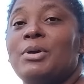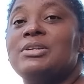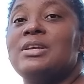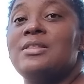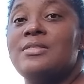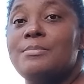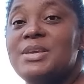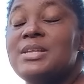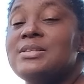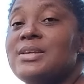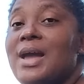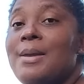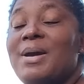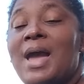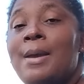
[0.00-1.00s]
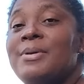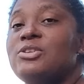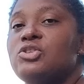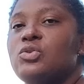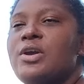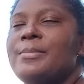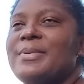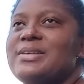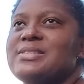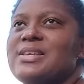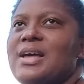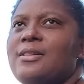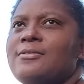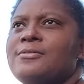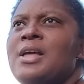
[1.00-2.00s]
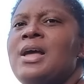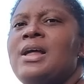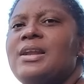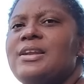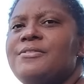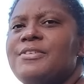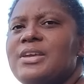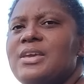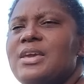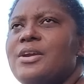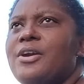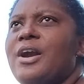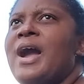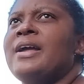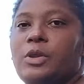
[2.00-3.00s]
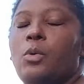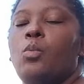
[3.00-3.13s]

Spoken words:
But in the meantime, I'm enjoying myself living here.